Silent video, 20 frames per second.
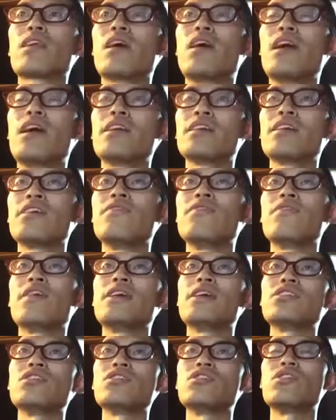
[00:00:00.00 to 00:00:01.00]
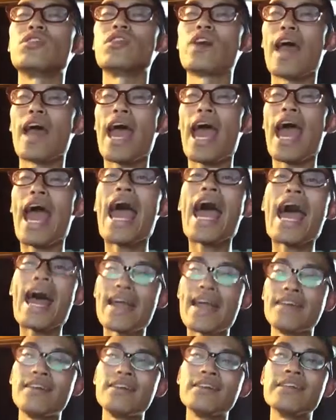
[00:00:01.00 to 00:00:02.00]
unconventional,
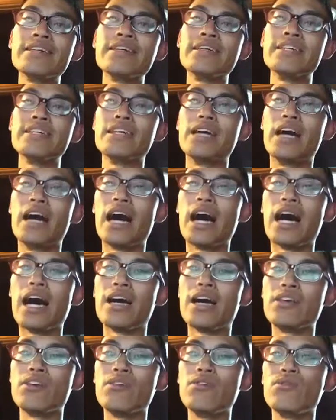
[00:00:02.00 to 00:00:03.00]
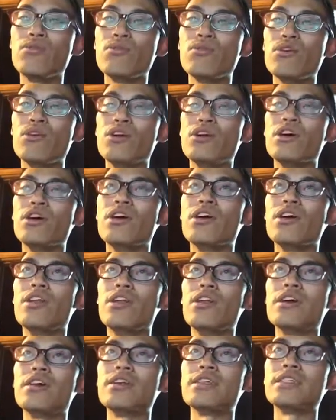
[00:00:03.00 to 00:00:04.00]
and you
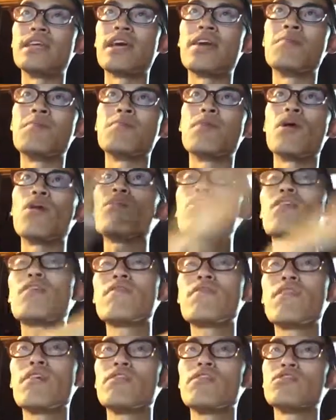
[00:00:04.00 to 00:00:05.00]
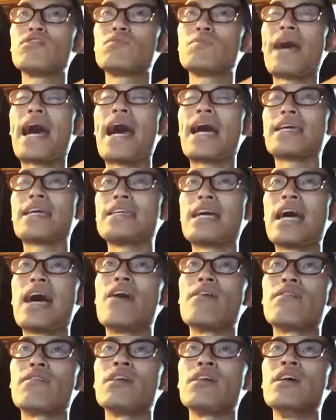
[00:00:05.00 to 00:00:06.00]
would send both of those back
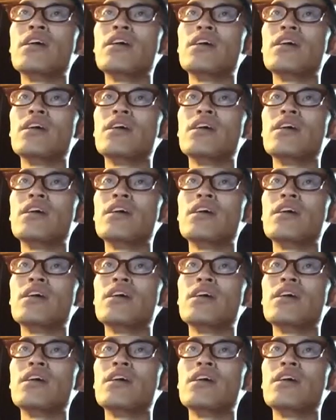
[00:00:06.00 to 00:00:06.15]
down